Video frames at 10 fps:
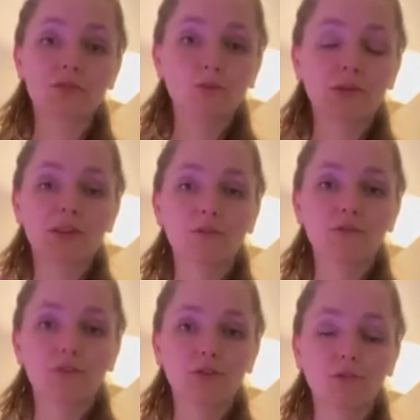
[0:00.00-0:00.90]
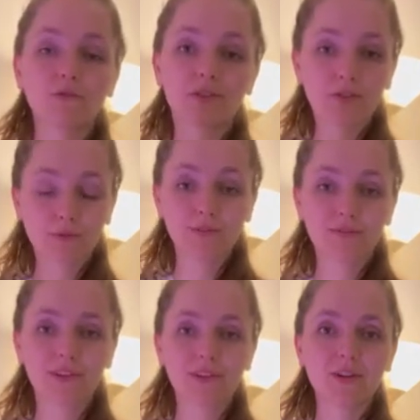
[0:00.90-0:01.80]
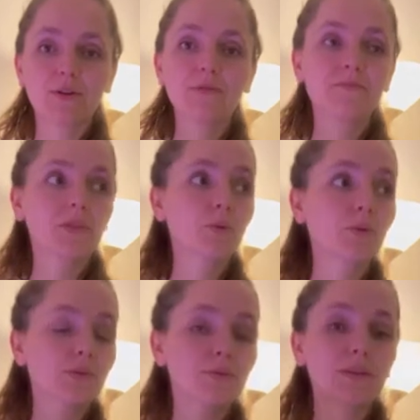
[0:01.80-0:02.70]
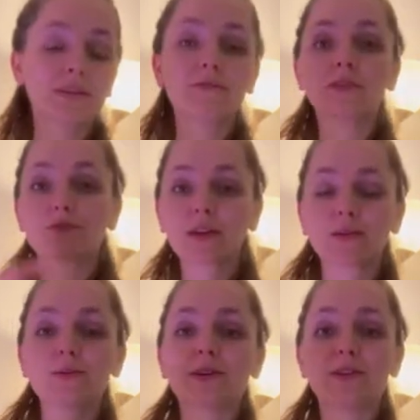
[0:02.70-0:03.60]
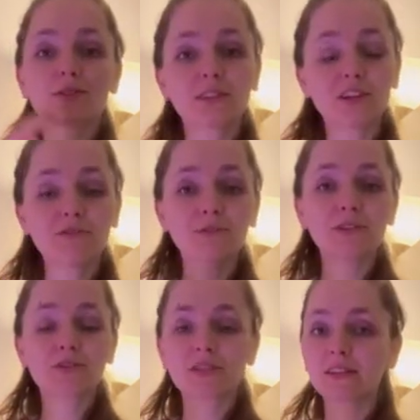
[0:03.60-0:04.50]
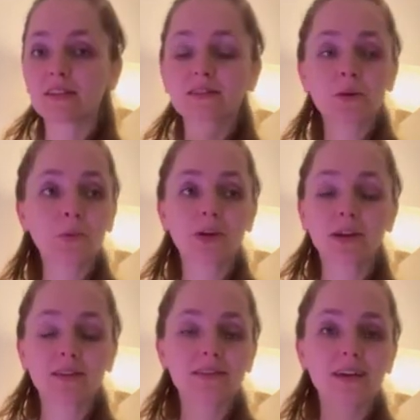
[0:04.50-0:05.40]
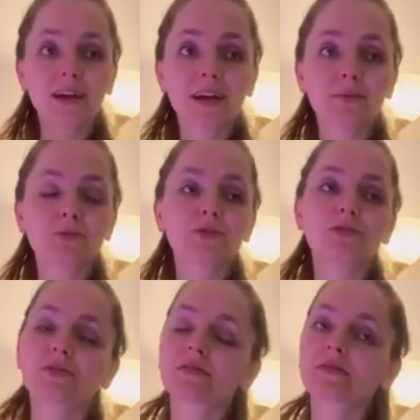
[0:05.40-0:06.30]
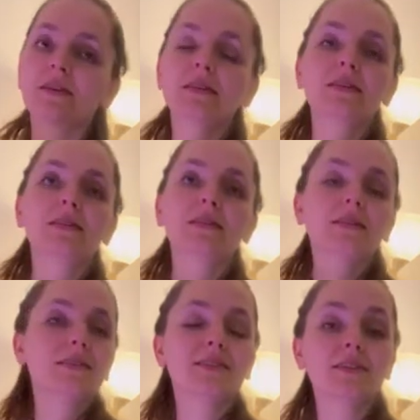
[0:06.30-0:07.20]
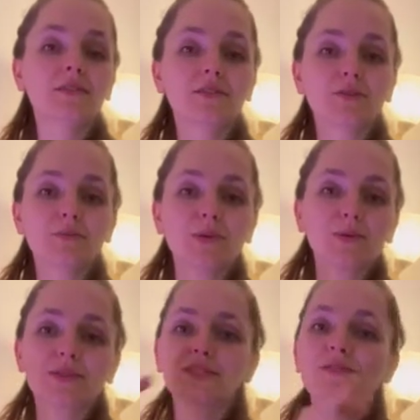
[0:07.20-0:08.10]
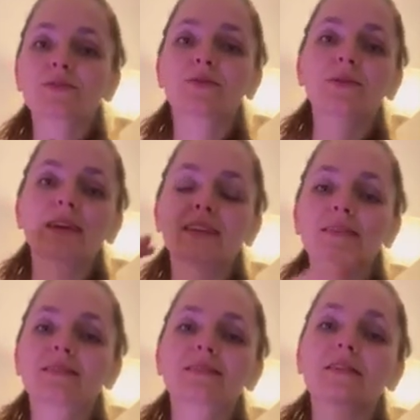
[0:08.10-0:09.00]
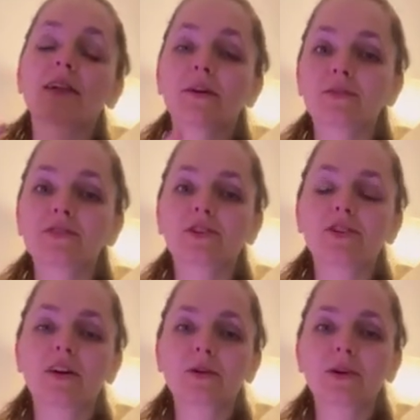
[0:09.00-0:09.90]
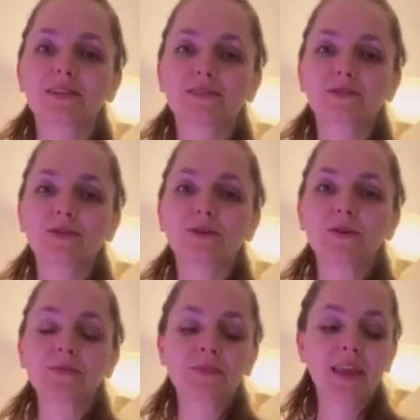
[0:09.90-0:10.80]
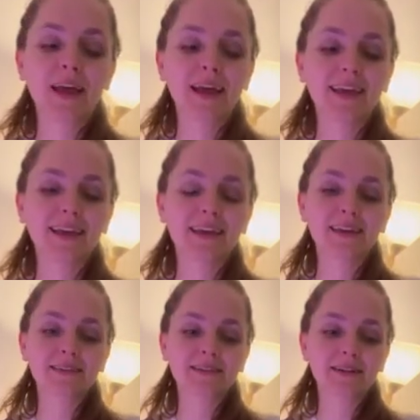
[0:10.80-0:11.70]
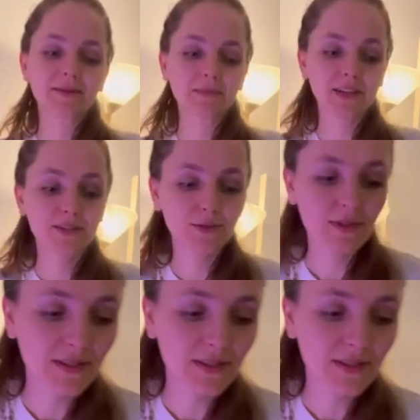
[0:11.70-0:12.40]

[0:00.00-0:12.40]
doing it over and over through the video, or you can even try to do it yourself when you're sitting somewhere anytime or just need a little boost, just go like this counterclockwise to you. And um, let's do the